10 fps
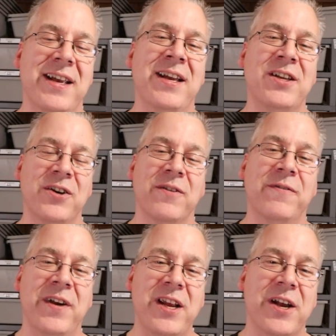in your
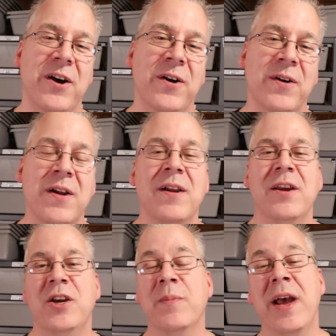video,
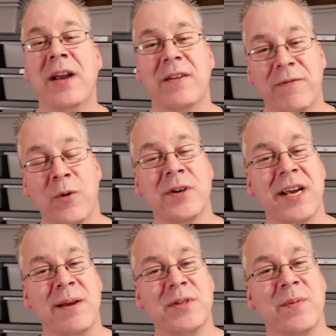you make 4
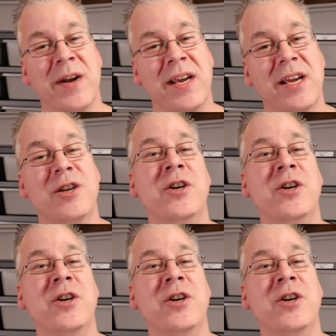times the money.